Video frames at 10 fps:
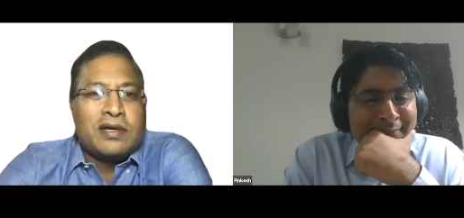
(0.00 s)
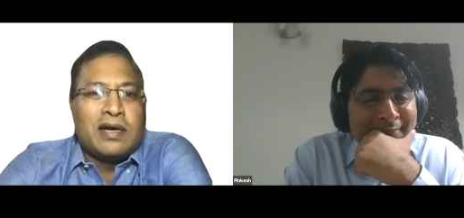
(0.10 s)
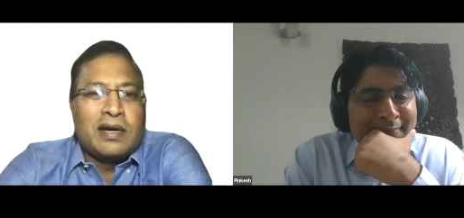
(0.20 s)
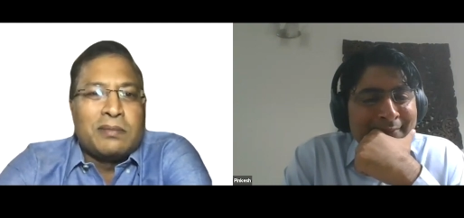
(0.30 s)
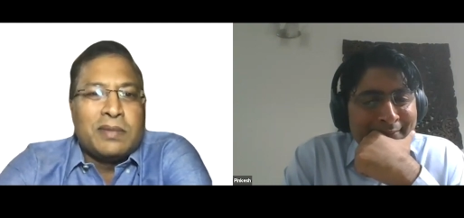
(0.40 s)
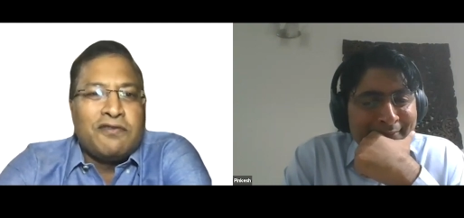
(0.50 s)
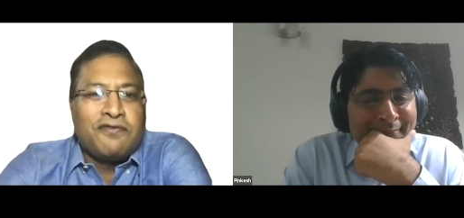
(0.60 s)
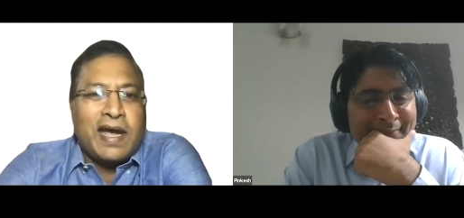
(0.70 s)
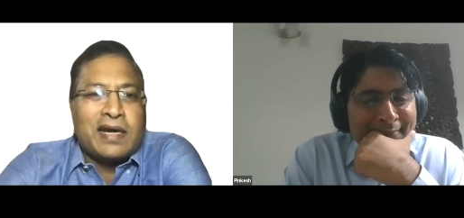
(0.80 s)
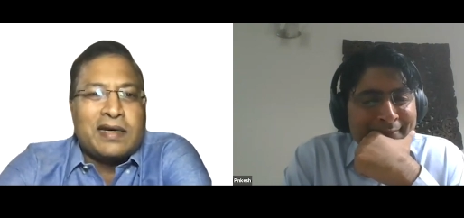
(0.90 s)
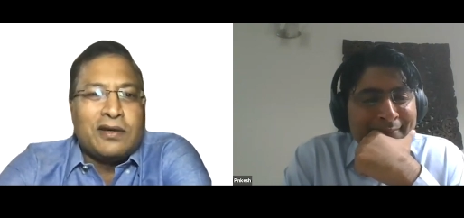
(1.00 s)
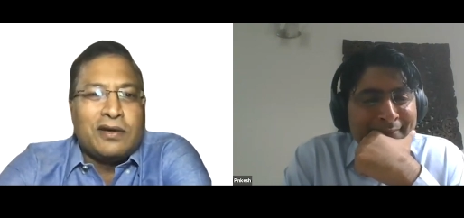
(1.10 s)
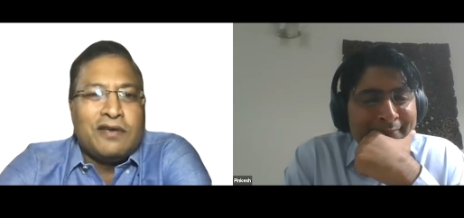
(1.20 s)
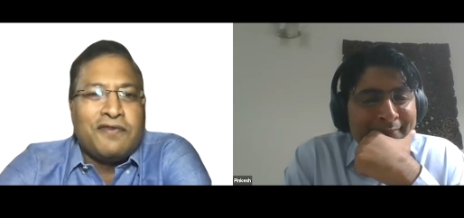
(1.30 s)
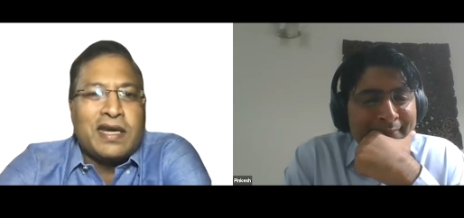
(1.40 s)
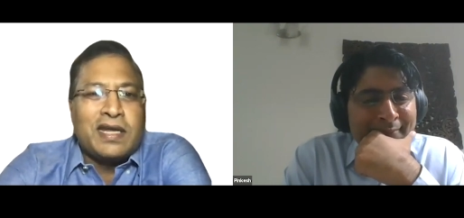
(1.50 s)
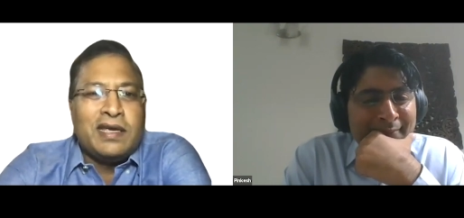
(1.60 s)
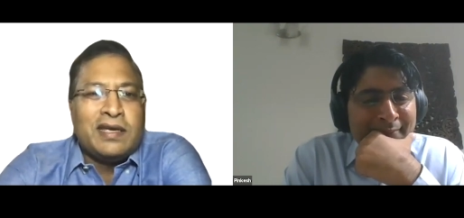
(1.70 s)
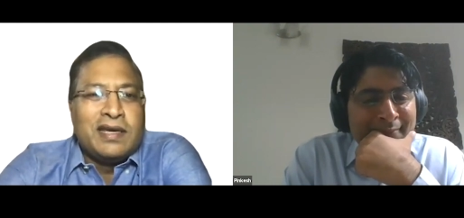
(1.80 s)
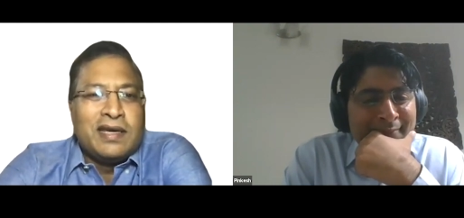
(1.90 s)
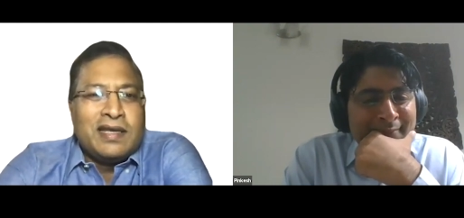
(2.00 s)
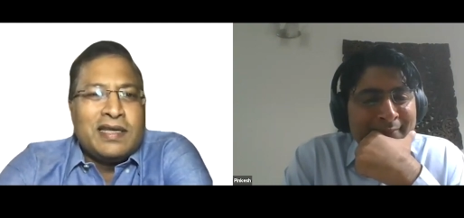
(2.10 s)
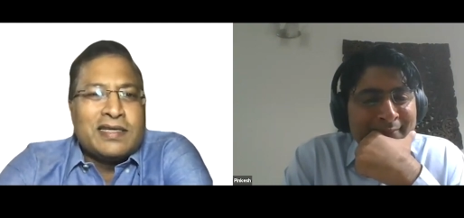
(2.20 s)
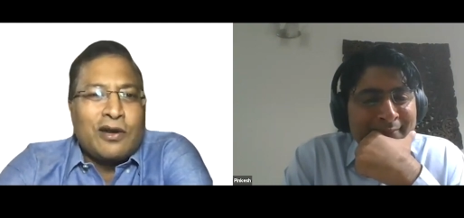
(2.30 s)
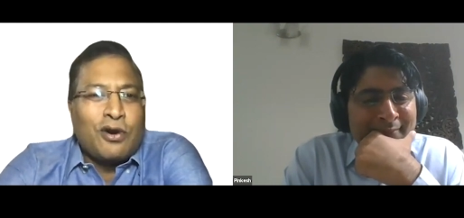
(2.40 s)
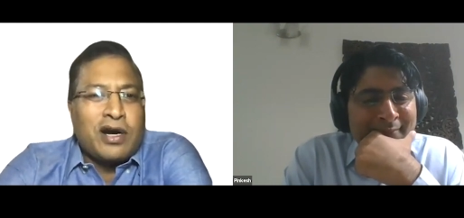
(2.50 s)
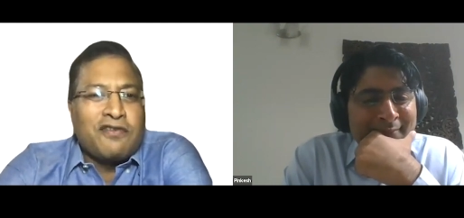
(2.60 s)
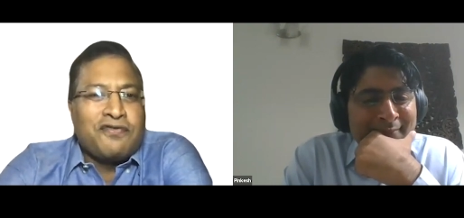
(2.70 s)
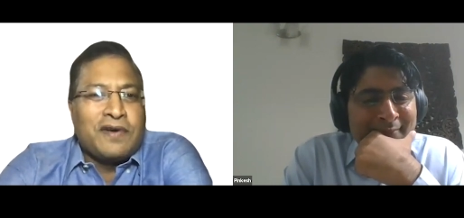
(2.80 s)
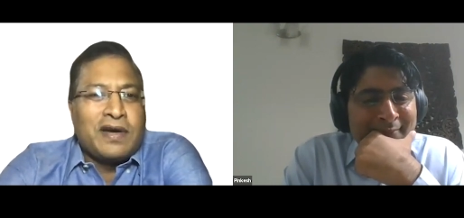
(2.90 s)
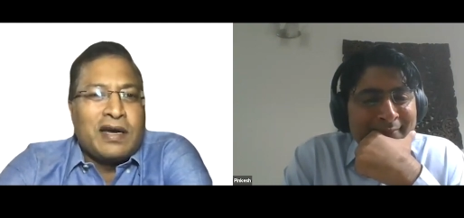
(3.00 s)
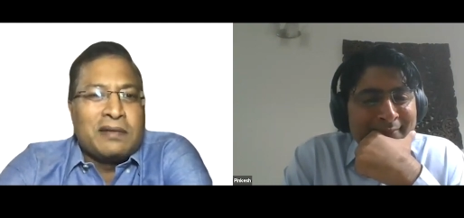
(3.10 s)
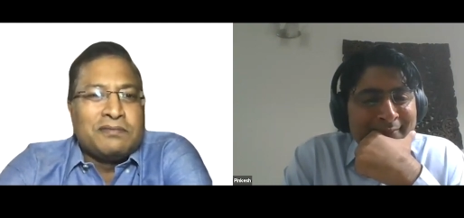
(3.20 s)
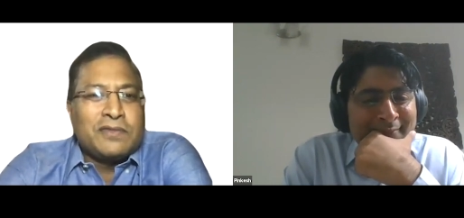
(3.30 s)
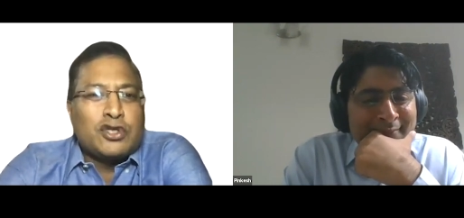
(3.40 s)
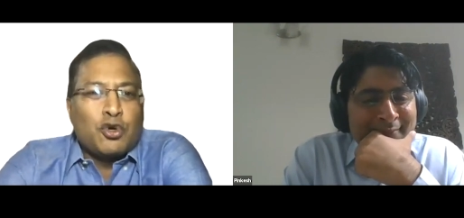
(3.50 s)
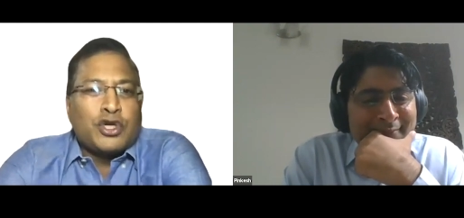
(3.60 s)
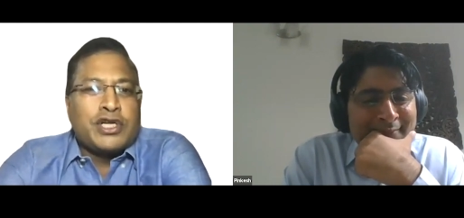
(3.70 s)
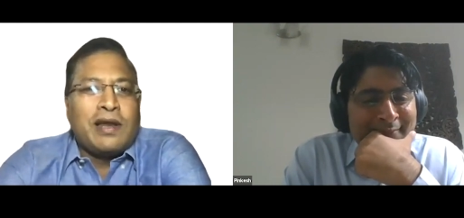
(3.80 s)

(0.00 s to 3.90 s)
Speaker 1: Um, in fact, you know, if any, there's a lot of uh, social